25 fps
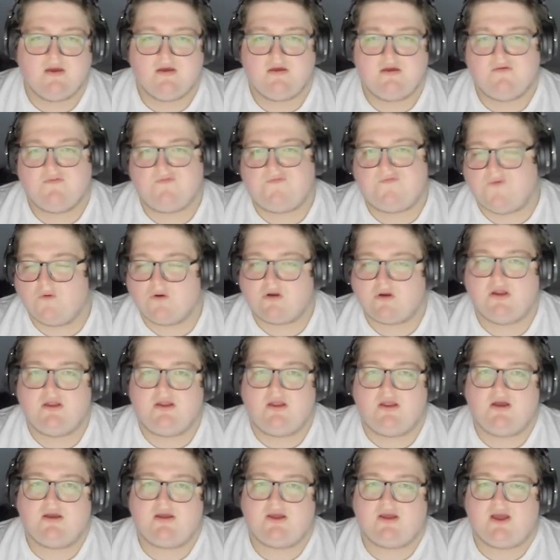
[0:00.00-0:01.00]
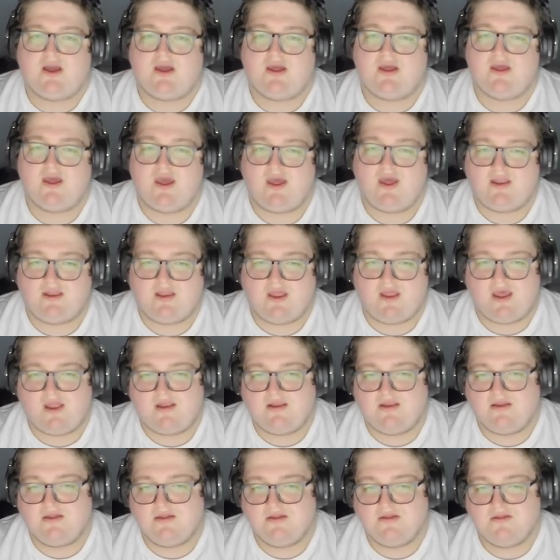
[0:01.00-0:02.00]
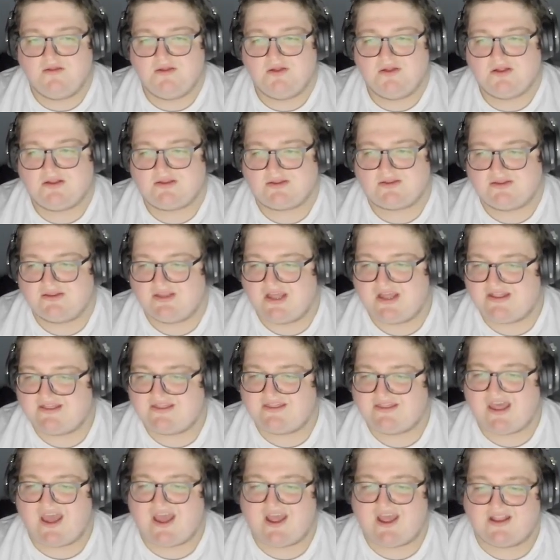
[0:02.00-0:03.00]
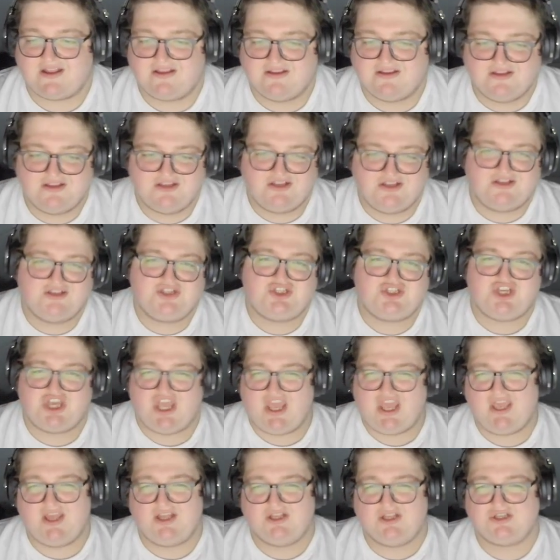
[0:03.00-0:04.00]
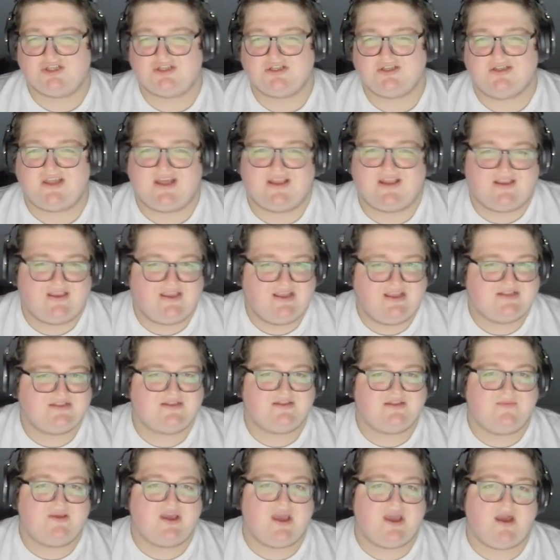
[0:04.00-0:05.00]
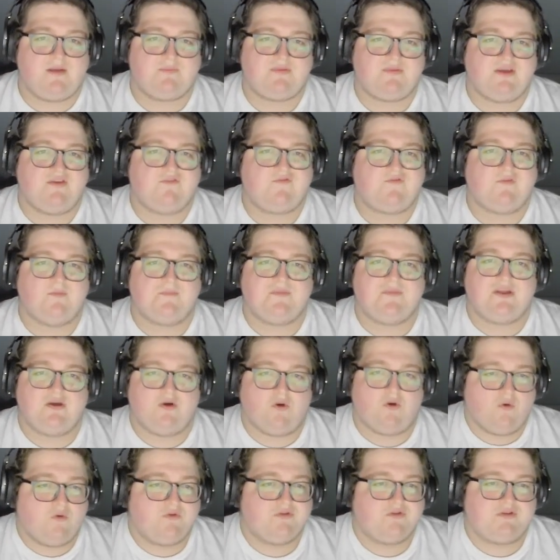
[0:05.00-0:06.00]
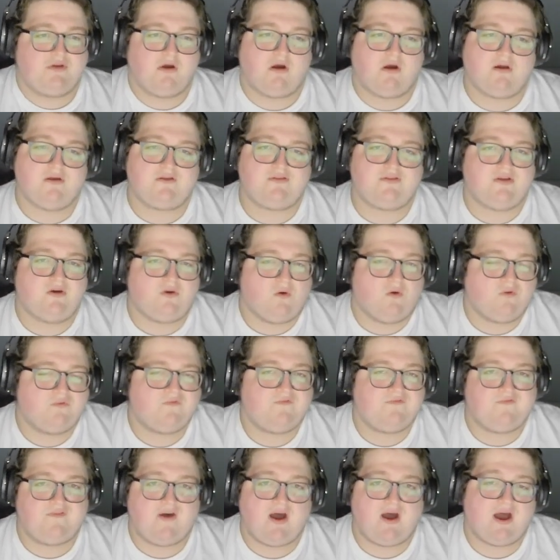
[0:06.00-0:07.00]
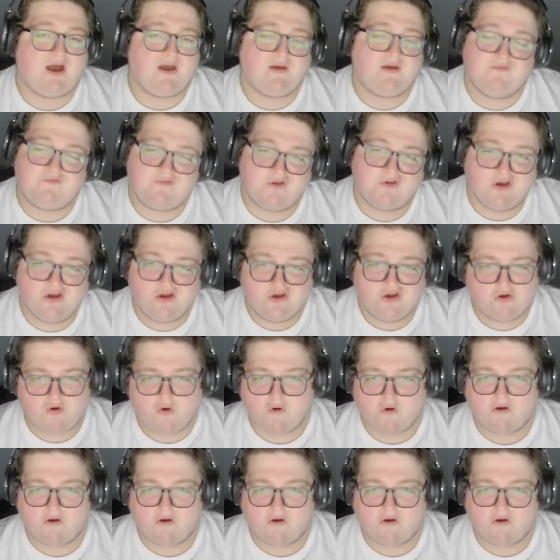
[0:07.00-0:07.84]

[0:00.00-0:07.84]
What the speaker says: for a young guy, and let that change that needs to be happening from the old guard, the old five, core